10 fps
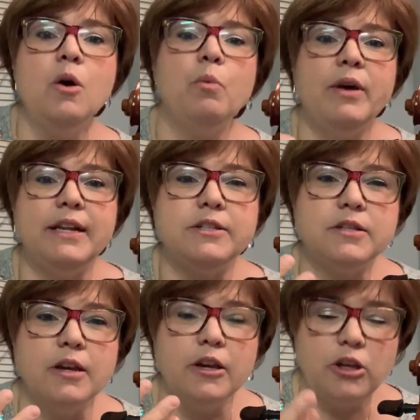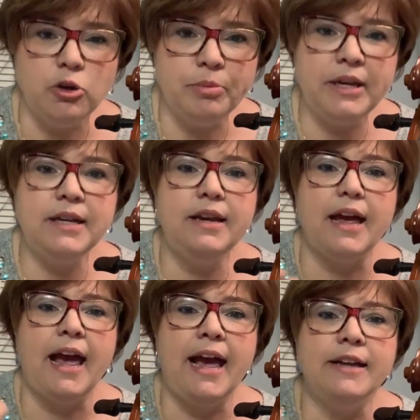When it's humid
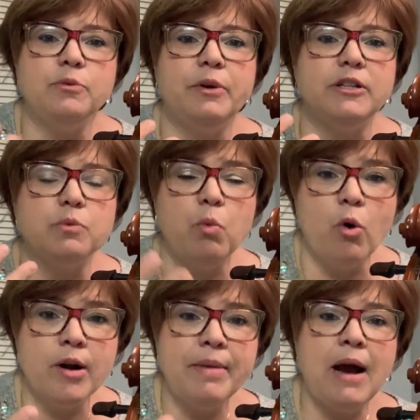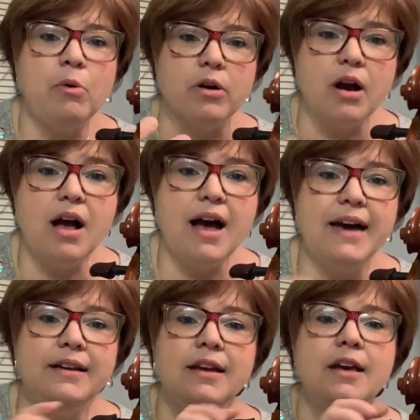and when it's warm out or hot,